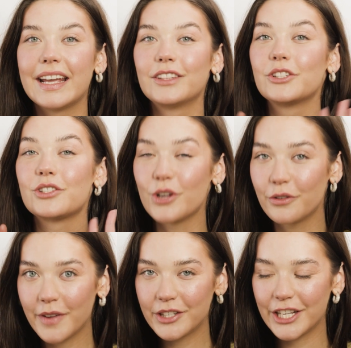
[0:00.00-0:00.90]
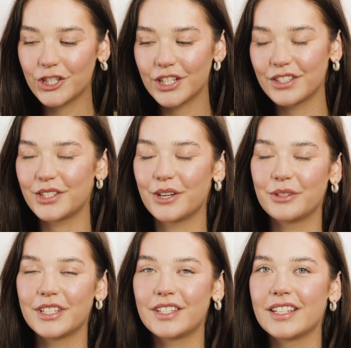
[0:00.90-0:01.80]
And there's no foundation, so
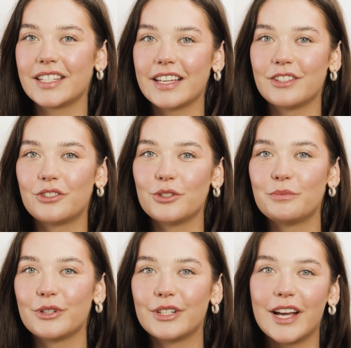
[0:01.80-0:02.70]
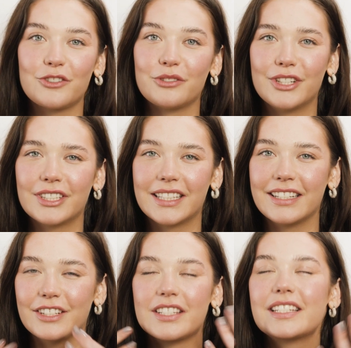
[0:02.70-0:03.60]
this is a super natural look
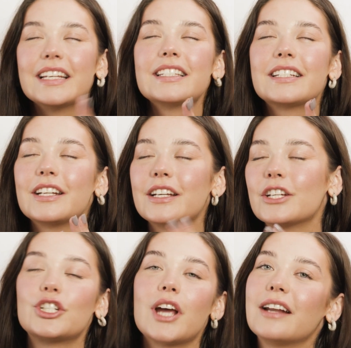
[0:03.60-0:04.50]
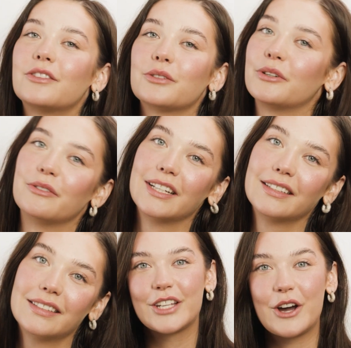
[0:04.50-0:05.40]
that your skin is gonna shine through with.
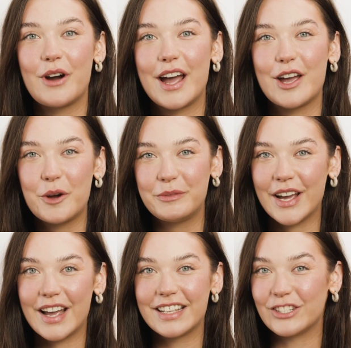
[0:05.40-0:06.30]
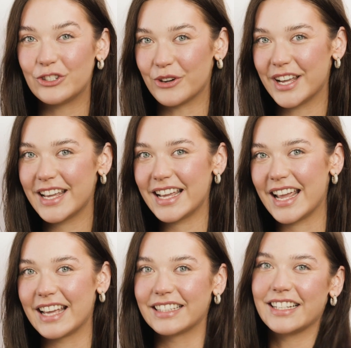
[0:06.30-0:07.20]
So I hope you guys enjoy it,
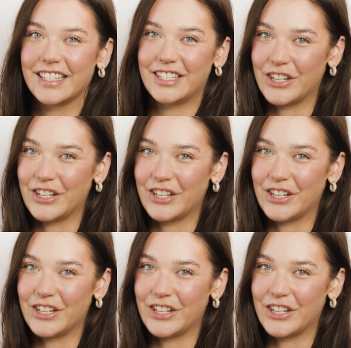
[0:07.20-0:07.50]
and let's get